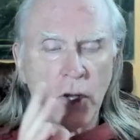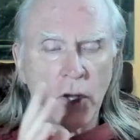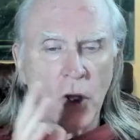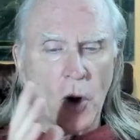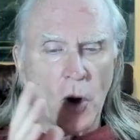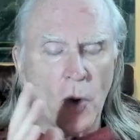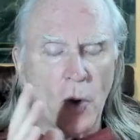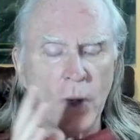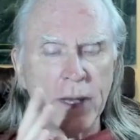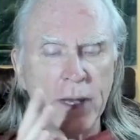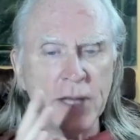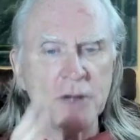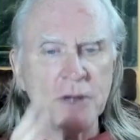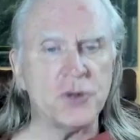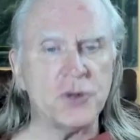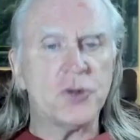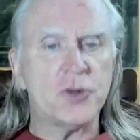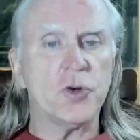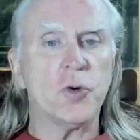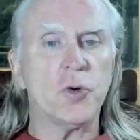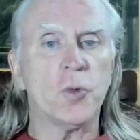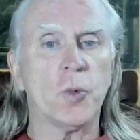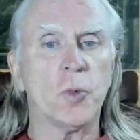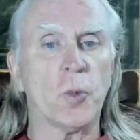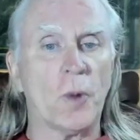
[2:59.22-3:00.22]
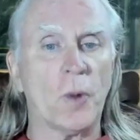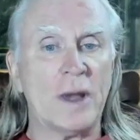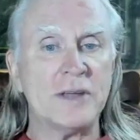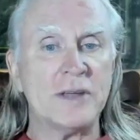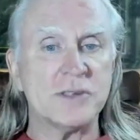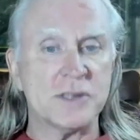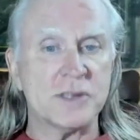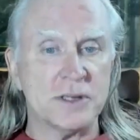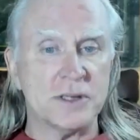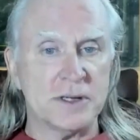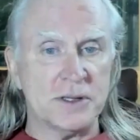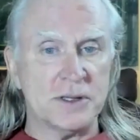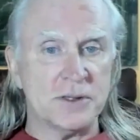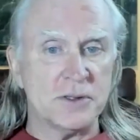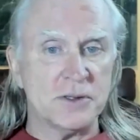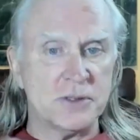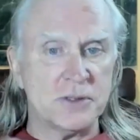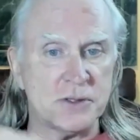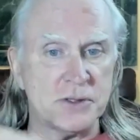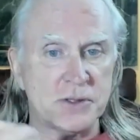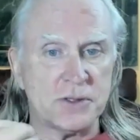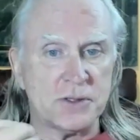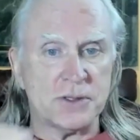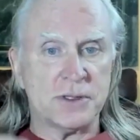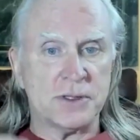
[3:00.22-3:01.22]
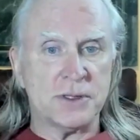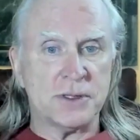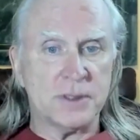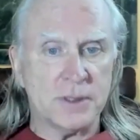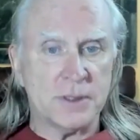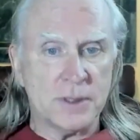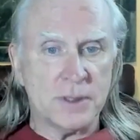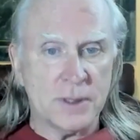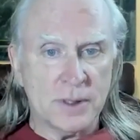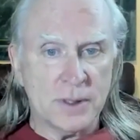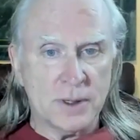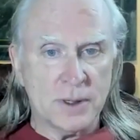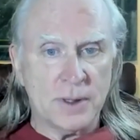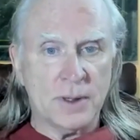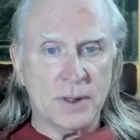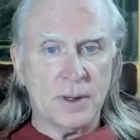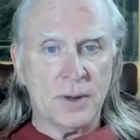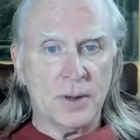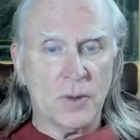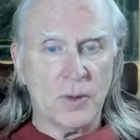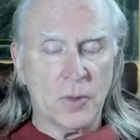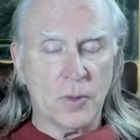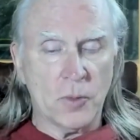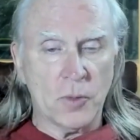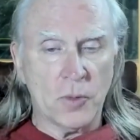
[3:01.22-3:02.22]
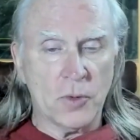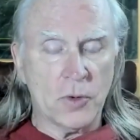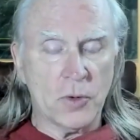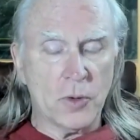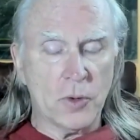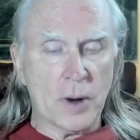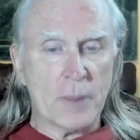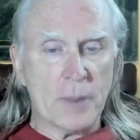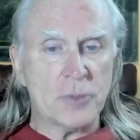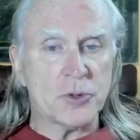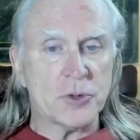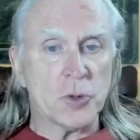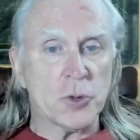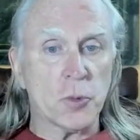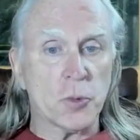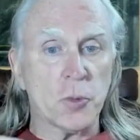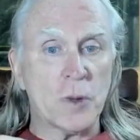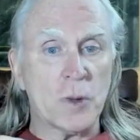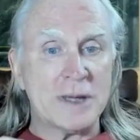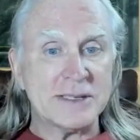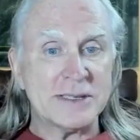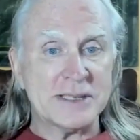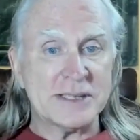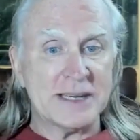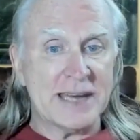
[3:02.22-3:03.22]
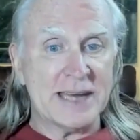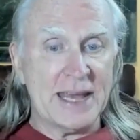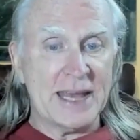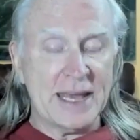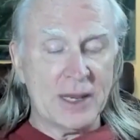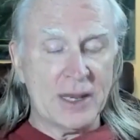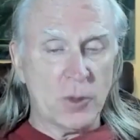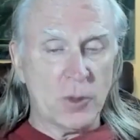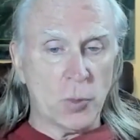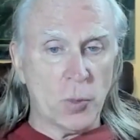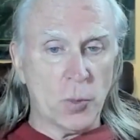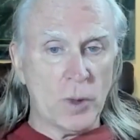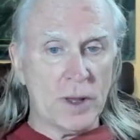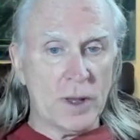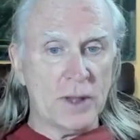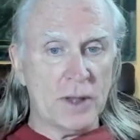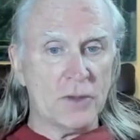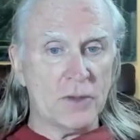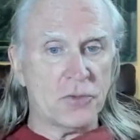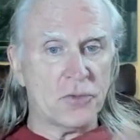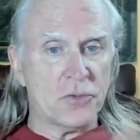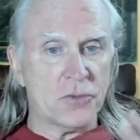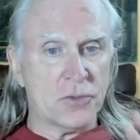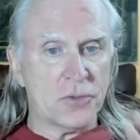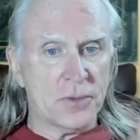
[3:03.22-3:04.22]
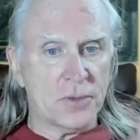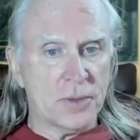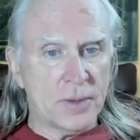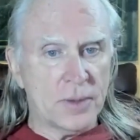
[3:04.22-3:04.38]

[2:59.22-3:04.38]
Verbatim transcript: go into resonance, you're able to resonate with